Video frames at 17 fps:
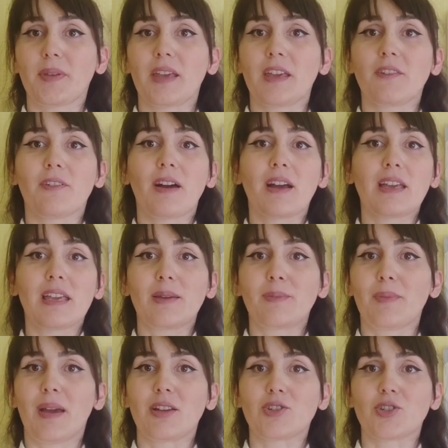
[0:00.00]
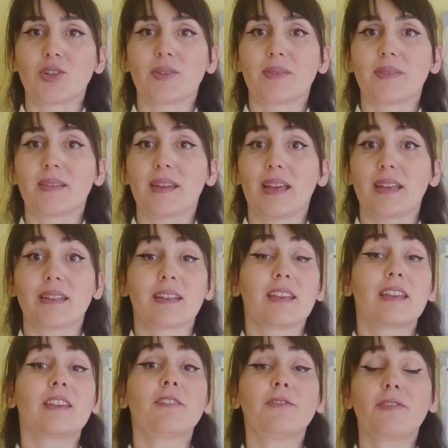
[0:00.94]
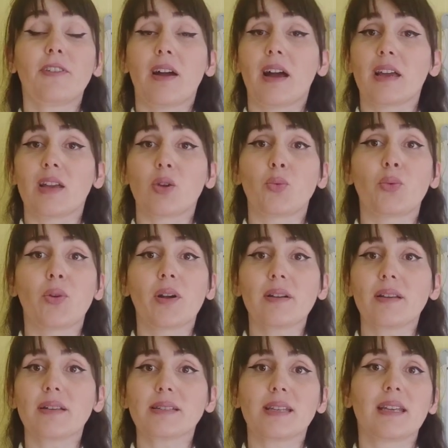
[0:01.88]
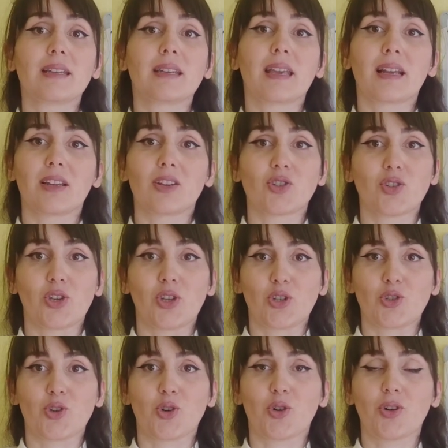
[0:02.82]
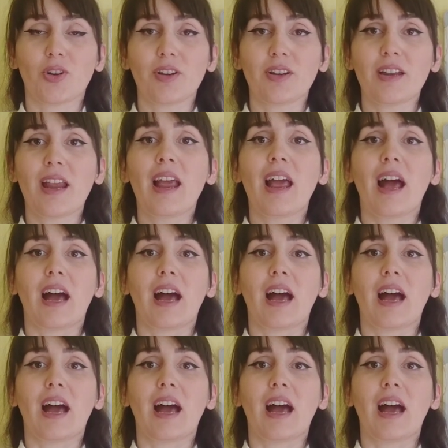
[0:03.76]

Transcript: If I imagine that if I were not an English teacher,